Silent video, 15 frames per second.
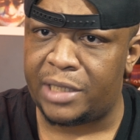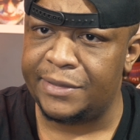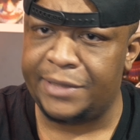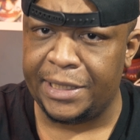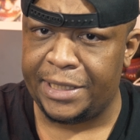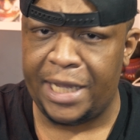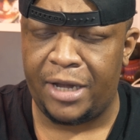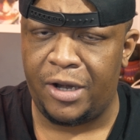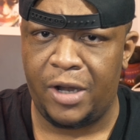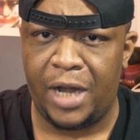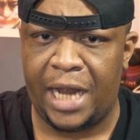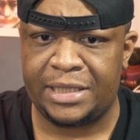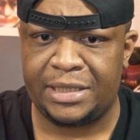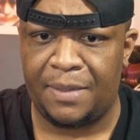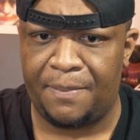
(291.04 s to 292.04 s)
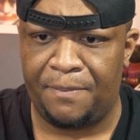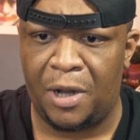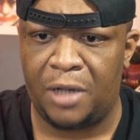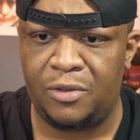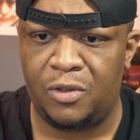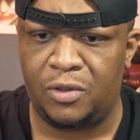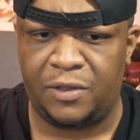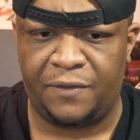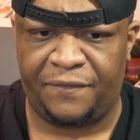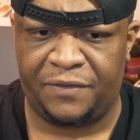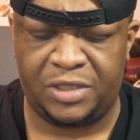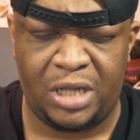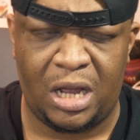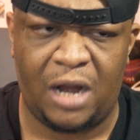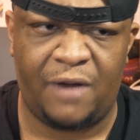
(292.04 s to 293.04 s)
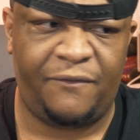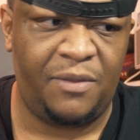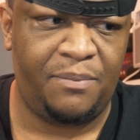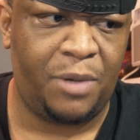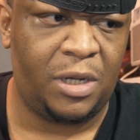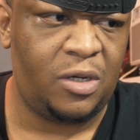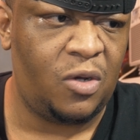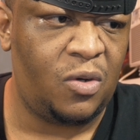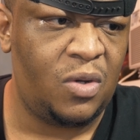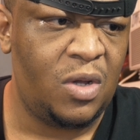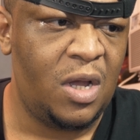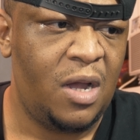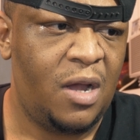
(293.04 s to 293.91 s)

together as a bundle, the photography bundle,